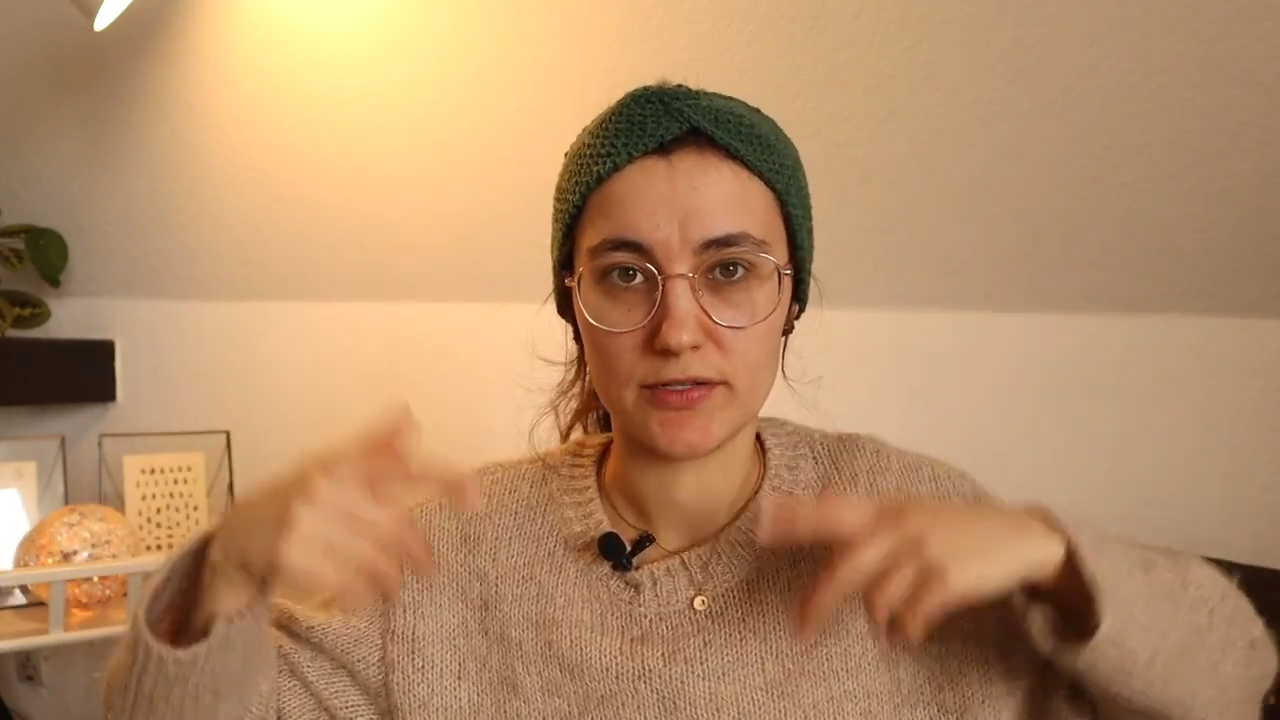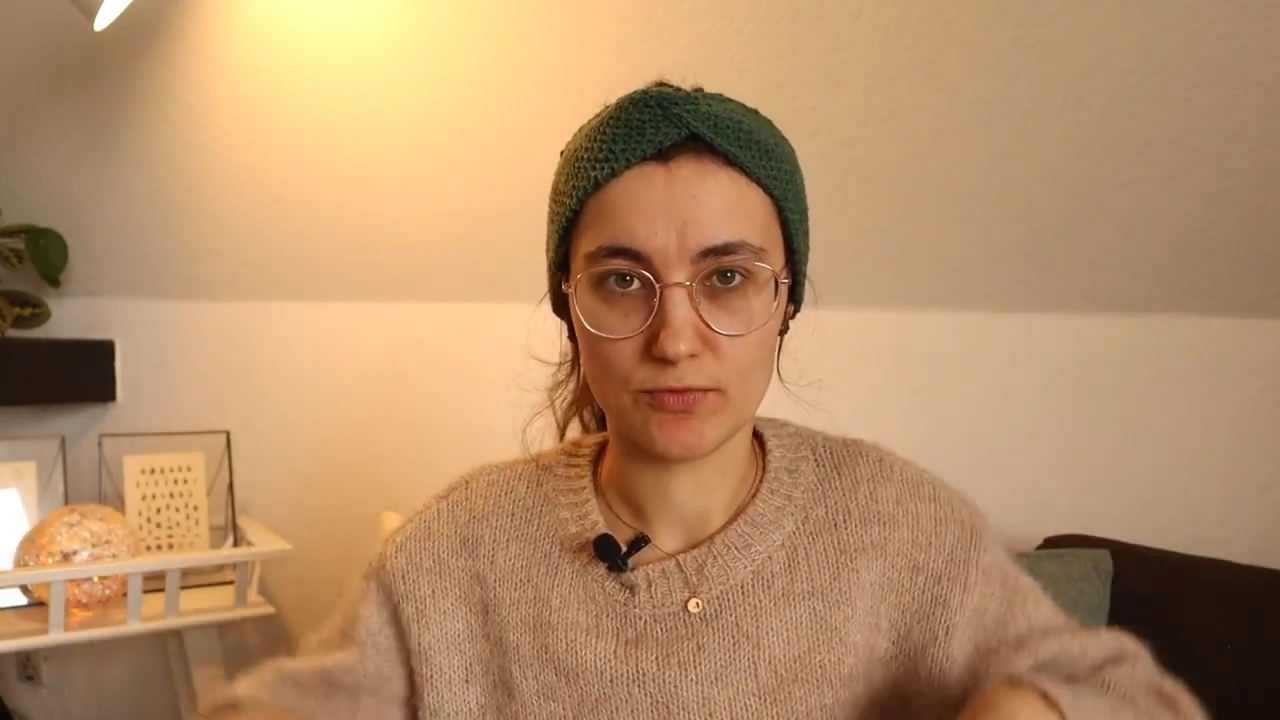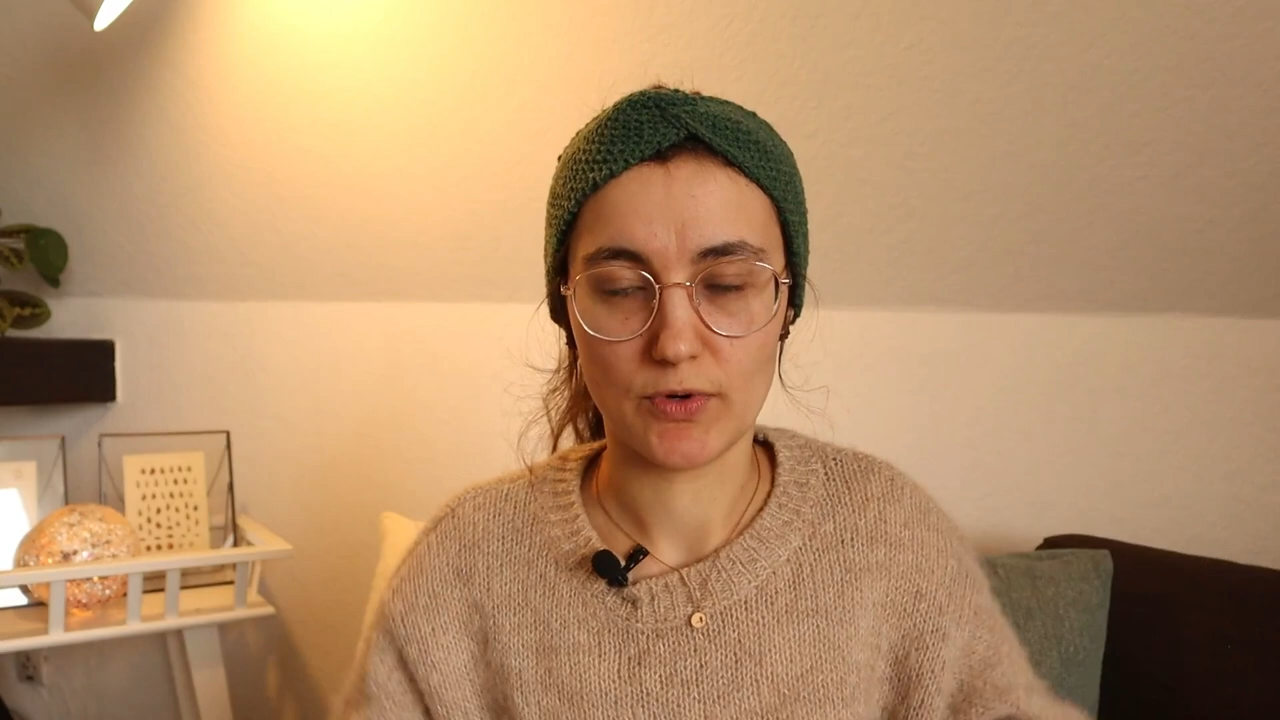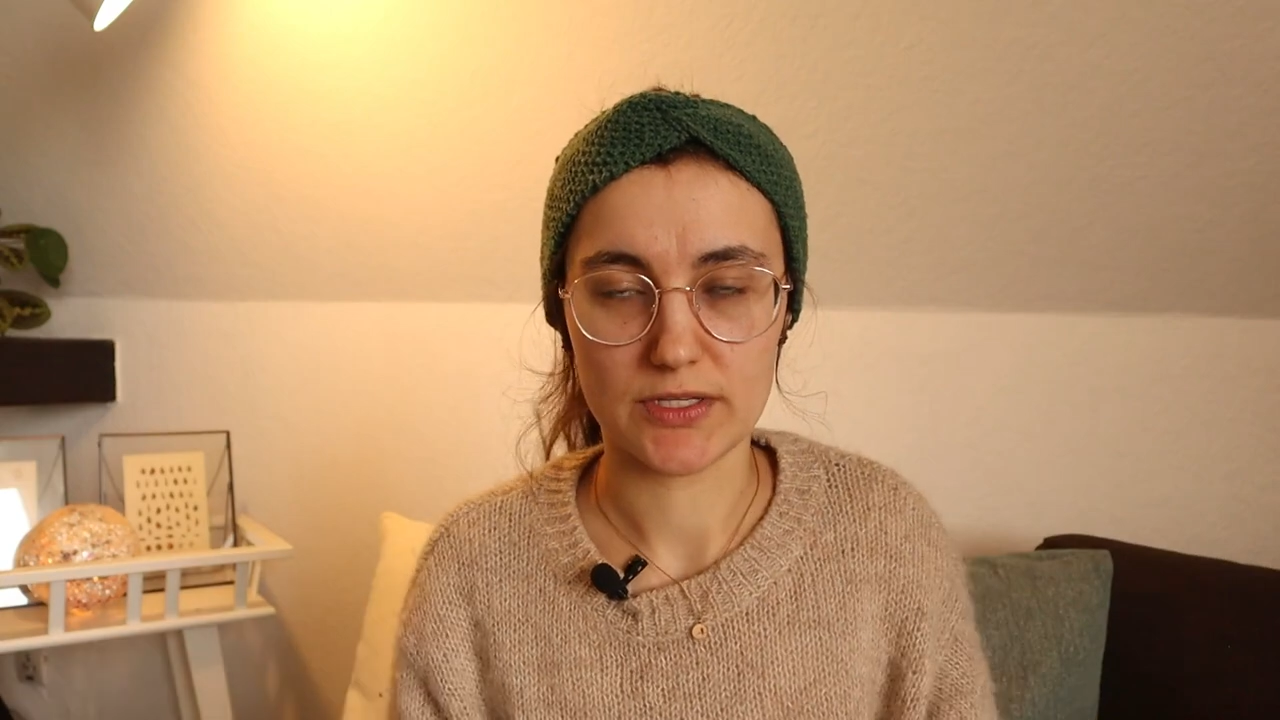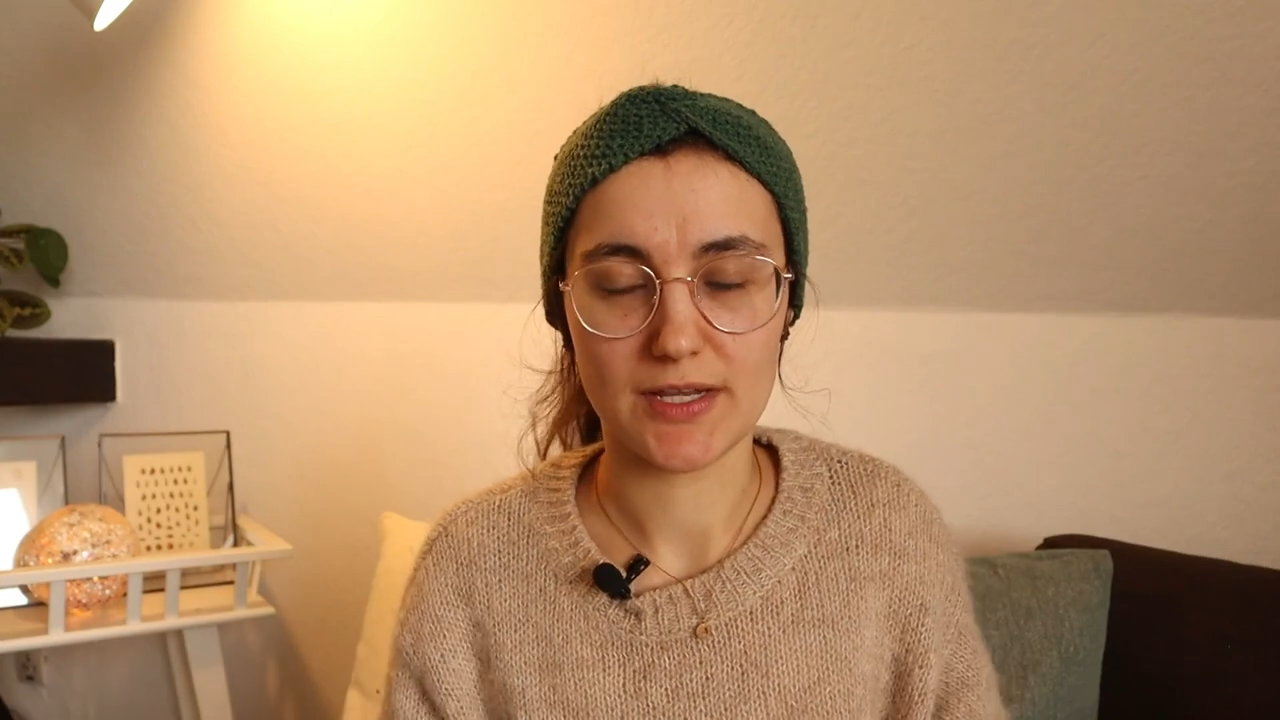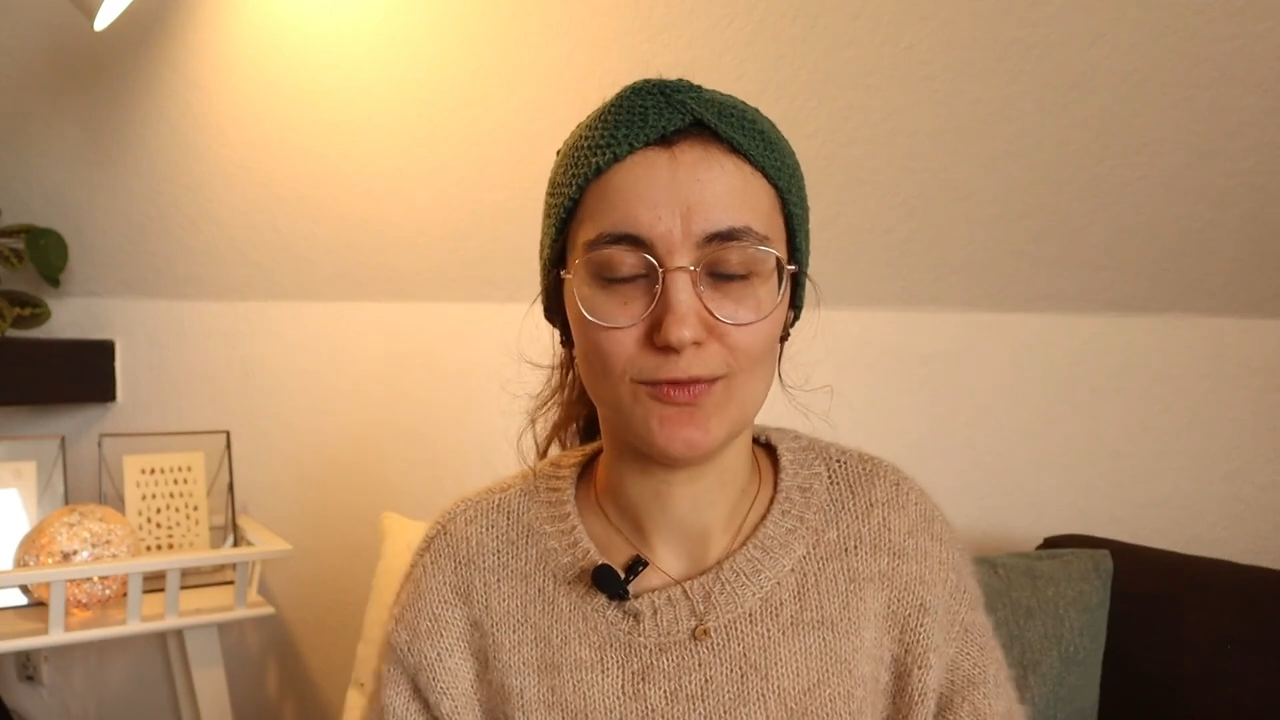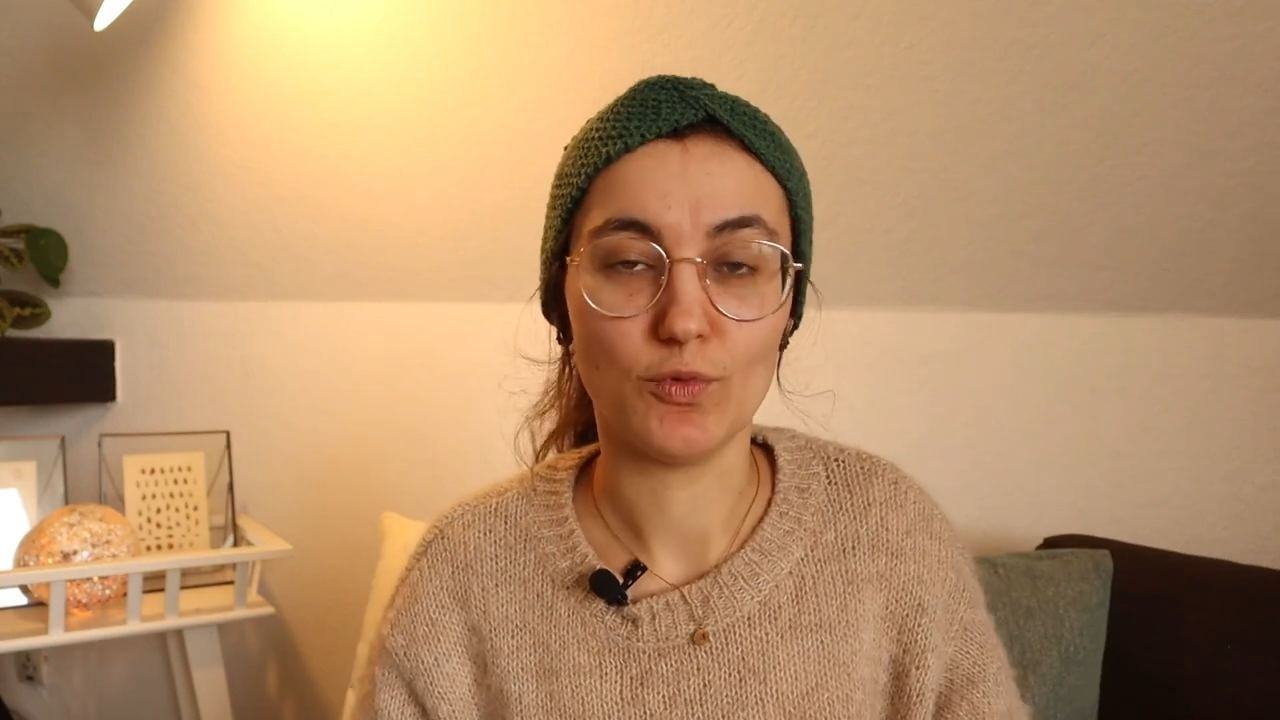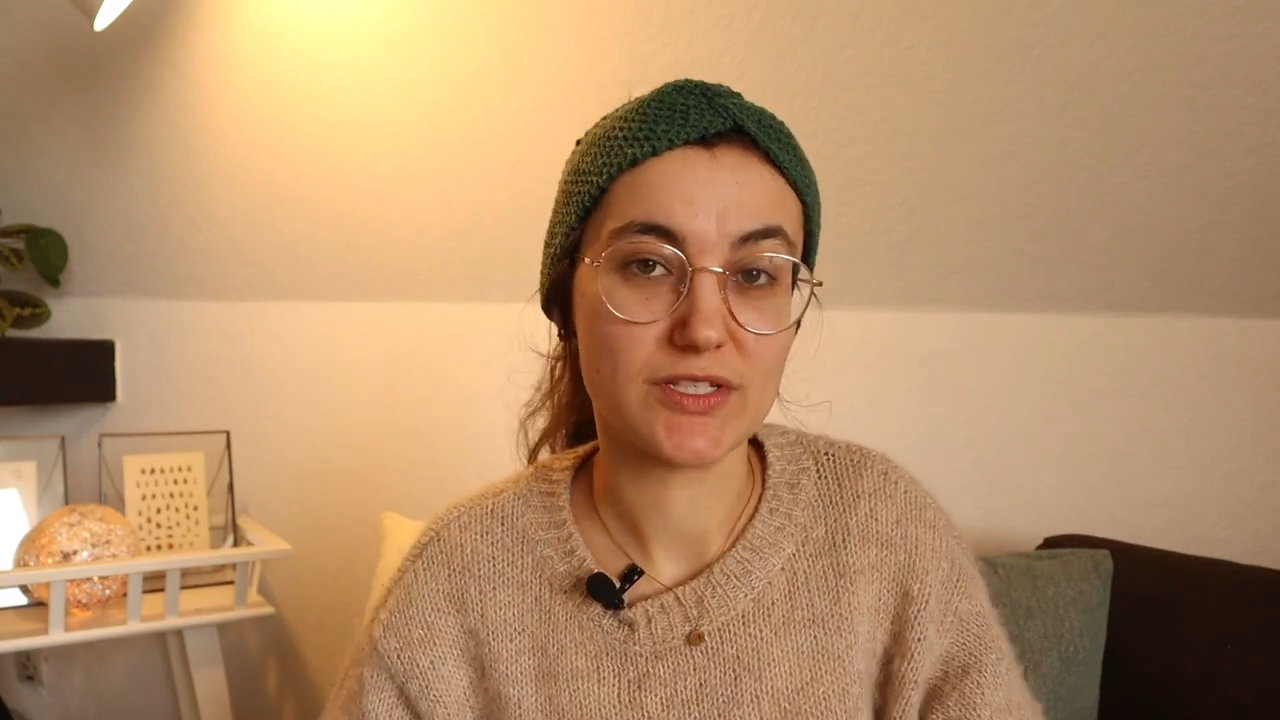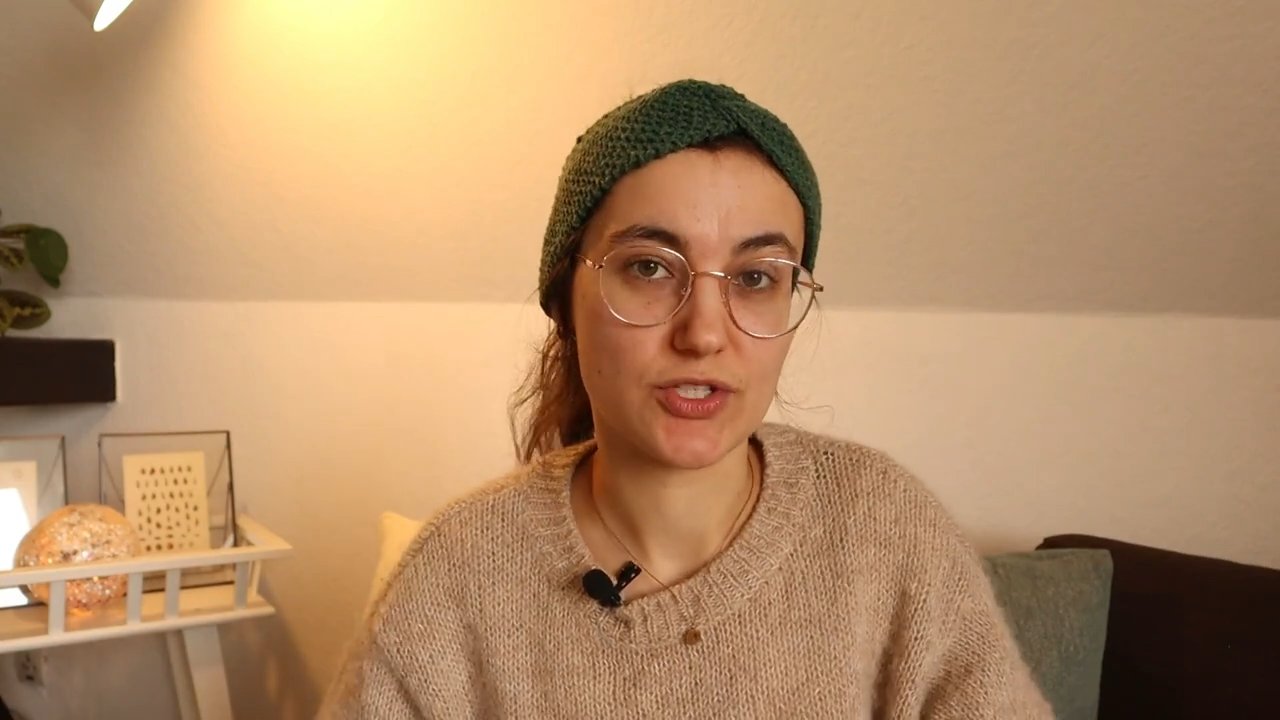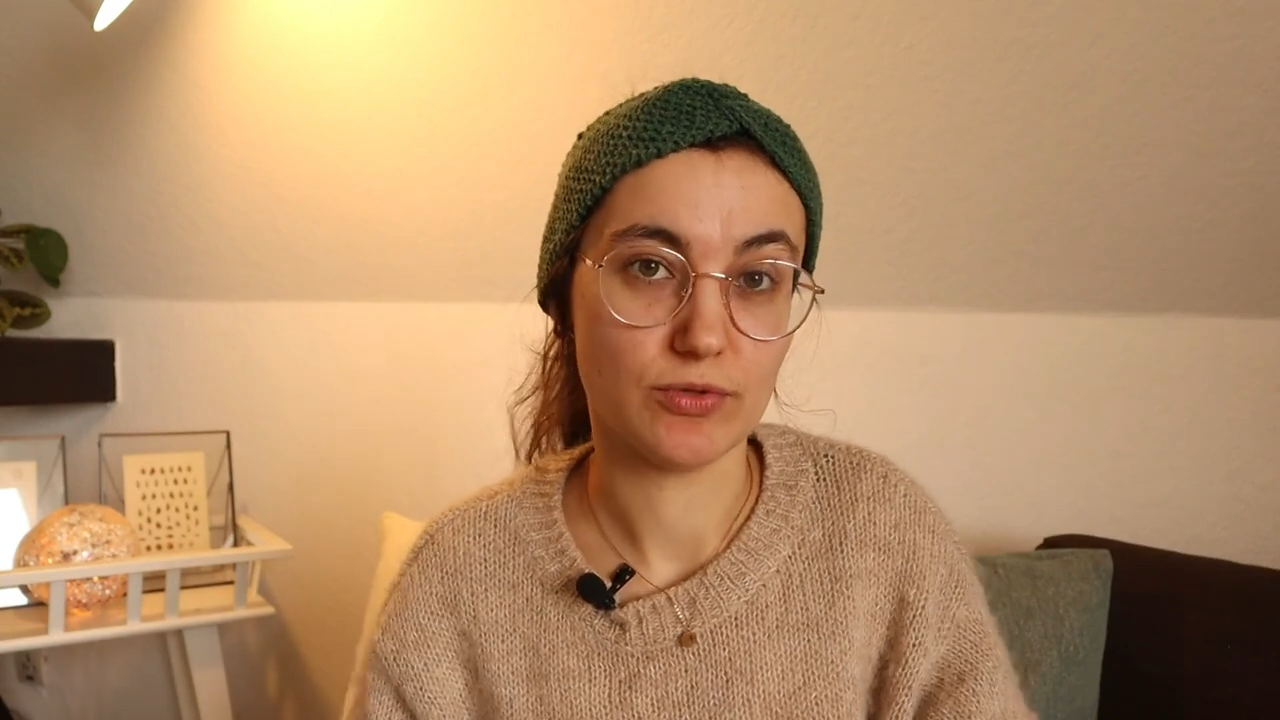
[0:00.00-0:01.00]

is what it was